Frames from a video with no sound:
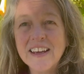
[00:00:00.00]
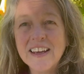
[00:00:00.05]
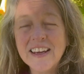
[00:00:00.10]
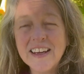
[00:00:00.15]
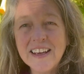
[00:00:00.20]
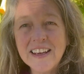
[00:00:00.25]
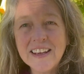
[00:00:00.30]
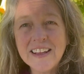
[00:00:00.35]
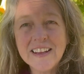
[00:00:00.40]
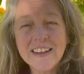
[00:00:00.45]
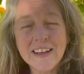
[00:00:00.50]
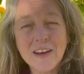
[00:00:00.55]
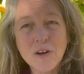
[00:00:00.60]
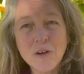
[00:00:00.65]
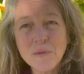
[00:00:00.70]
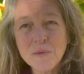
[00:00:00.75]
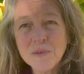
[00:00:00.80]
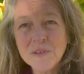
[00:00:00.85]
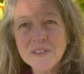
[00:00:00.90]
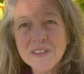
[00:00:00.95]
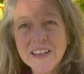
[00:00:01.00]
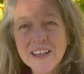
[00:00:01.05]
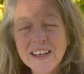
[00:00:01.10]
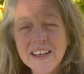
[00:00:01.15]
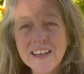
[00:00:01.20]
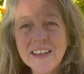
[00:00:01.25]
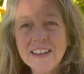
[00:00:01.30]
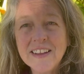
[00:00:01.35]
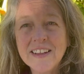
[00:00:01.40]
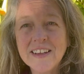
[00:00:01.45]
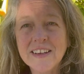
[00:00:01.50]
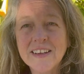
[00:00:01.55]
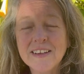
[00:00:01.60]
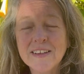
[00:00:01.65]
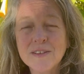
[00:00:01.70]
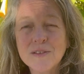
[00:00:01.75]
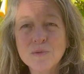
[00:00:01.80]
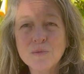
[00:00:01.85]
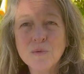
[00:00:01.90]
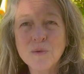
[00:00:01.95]
anything, almost anything
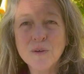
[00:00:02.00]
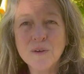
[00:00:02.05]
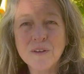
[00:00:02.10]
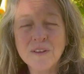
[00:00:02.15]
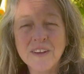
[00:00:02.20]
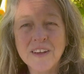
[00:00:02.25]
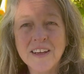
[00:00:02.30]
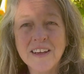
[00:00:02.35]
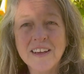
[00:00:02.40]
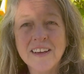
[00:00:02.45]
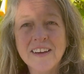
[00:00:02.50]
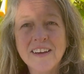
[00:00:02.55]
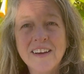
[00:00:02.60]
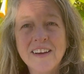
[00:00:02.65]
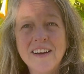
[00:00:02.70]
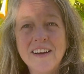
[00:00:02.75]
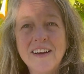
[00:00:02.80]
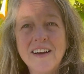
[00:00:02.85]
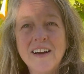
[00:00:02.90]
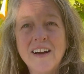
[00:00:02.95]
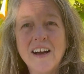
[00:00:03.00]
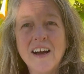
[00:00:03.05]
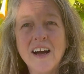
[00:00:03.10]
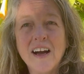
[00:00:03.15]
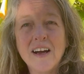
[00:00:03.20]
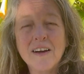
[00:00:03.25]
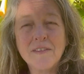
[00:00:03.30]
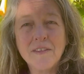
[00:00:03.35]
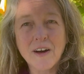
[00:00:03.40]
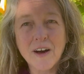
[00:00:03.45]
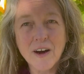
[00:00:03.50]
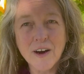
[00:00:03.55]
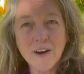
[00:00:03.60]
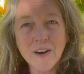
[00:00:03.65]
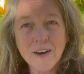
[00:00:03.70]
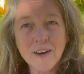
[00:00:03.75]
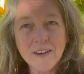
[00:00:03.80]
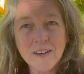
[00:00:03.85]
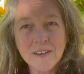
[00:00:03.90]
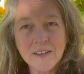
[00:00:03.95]
is worthy of
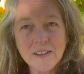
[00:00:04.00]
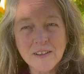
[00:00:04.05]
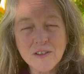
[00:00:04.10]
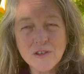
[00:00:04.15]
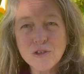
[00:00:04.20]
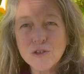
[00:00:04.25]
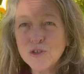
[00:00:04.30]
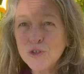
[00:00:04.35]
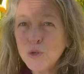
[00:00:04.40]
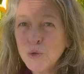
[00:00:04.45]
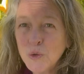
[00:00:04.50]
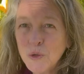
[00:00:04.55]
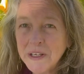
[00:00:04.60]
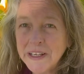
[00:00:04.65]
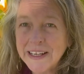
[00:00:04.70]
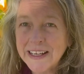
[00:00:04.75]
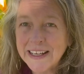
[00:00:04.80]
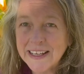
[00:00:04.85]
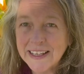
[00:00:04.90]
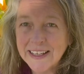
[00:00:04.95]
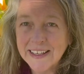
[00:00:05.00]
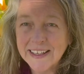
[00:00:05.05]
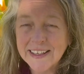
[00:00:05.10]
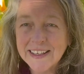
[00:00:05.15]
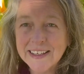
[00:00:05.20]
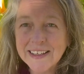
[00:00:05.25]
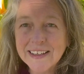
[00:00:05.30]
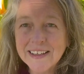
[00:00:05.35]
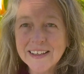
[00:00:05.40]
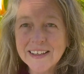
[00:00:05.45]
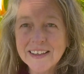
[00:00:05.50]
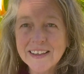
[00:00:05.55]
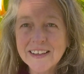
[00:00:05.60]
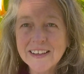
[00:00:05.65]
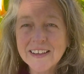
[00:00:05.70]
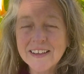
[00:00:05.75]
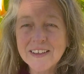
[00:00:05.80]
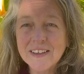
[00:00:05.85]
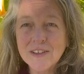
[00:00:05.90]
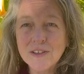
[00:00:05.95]
our tuning in
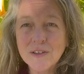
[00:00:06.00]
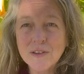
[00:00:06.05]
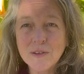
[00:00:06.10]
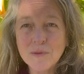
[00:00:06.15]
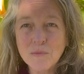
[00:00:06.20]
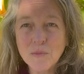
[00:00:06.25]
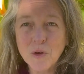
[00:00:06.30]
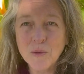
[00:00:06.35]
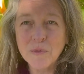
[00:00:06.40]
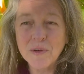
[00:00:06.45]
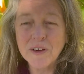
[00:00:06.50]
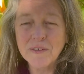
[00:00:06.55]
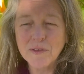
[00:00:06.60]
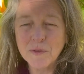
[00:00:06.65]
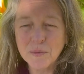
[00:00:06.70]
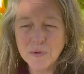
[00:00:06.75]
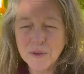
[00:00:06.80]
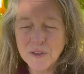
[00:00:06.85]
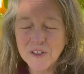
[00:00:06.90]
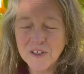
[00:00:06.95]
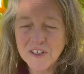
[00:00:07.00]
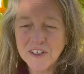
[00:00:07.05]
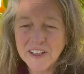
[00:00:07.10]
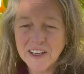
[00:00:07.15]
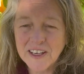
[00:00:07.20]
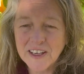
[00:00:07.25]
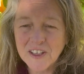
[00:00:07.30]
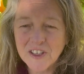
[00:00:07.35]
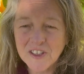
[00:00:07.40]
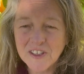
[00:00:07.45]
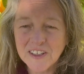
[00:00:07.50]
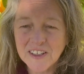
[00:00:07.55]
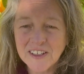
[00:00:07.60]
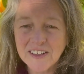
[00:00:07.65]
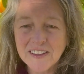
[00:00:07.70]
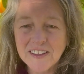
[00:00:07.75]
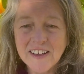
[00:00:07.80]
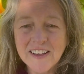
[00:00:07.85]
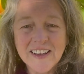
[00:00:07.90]
to the moment of appreciation.